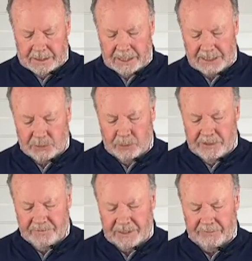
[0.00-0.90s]
As
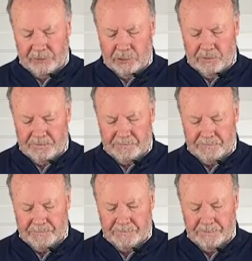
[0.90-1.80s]
we've covered
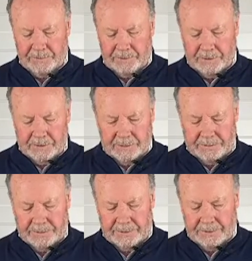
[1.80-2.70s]
off,
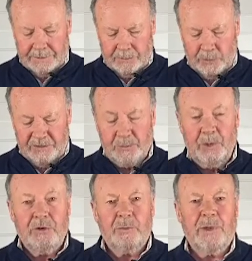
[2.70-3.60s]
we
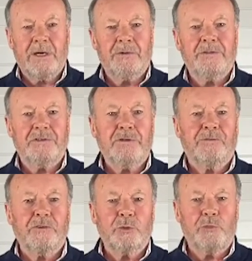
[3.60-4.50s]
spoke about the
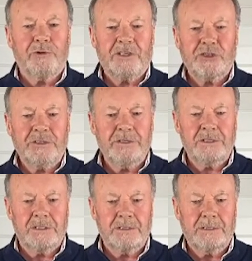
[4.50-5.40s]
different
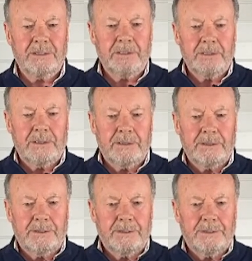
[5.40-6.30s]
compressions
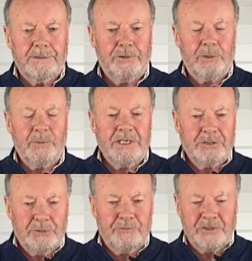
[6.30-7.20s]
that'll make a
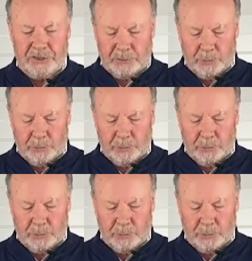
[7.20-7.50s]
difference to the